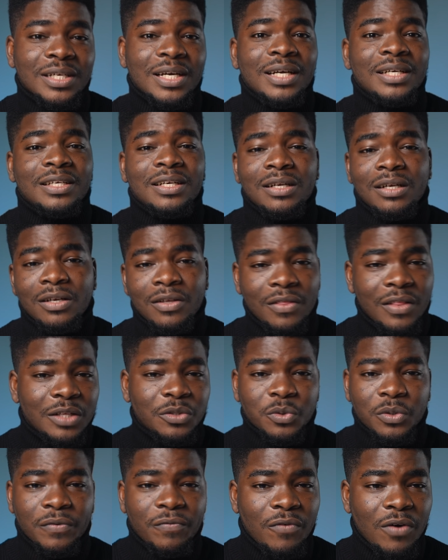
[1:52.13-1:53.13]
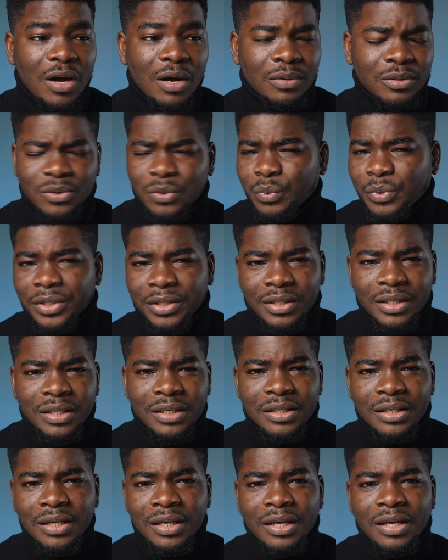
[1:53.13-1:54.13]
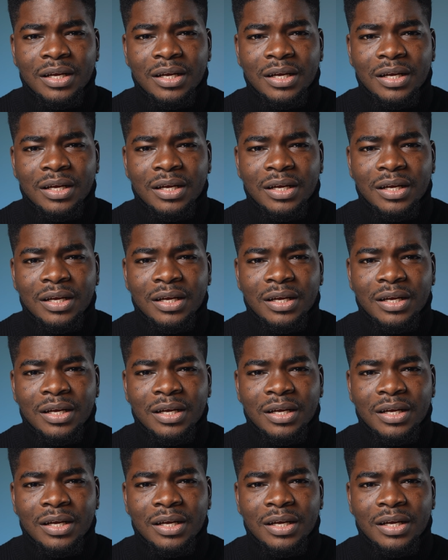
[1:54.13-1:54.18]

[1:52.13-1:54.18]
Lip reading: and in another 24 hours within,